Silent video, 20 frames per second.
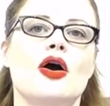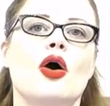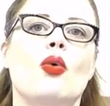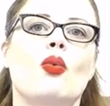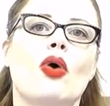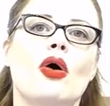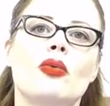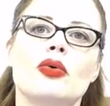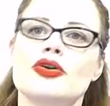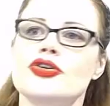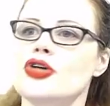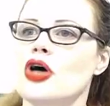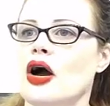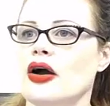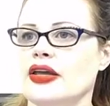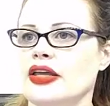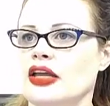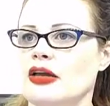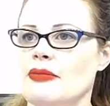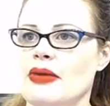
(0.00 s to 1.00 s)
what we're
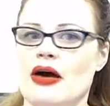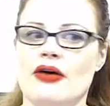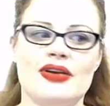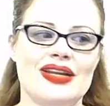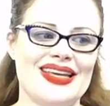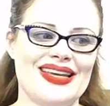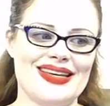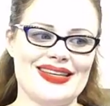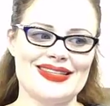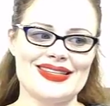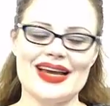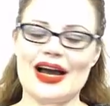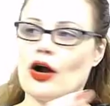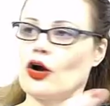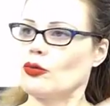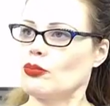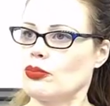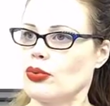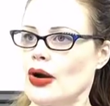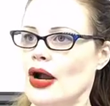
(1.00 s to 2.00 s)
talking about is
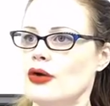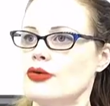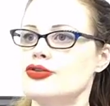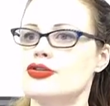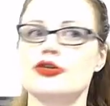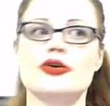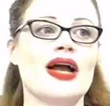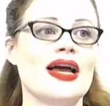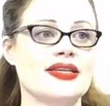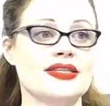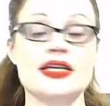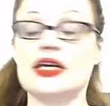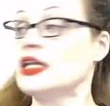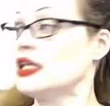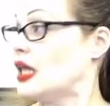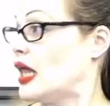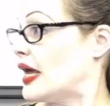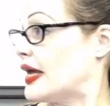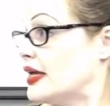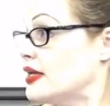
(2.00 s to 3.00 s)
our browser as a
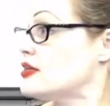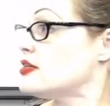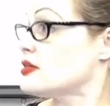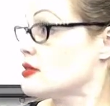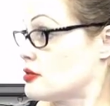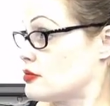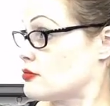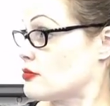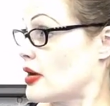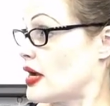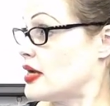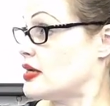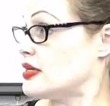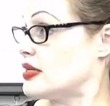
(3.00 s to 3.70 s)
client, right?